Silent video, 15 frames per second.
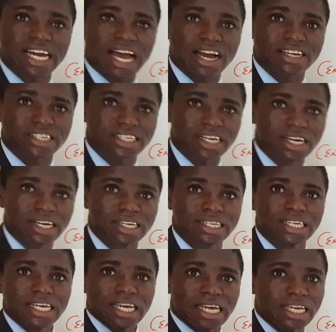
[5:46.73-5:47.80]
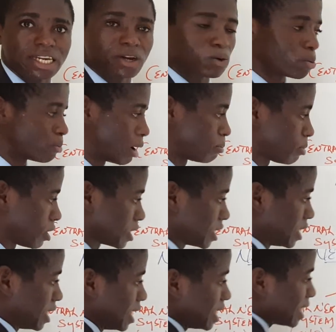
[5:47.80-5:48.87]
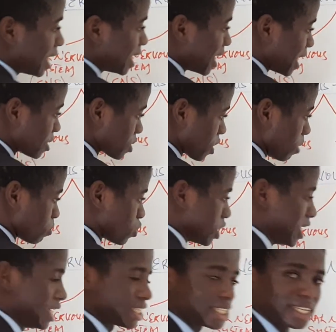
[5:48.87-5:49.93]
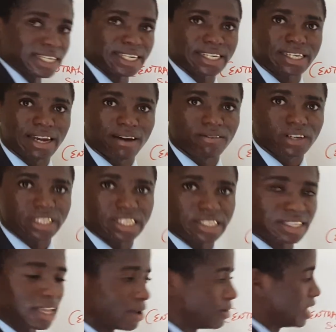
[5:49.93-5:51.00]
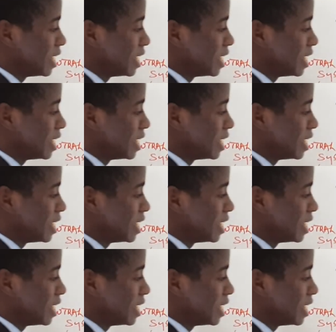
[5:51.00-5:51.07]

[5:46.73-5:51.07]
action in the human body. Then let's come to enteric nervous system.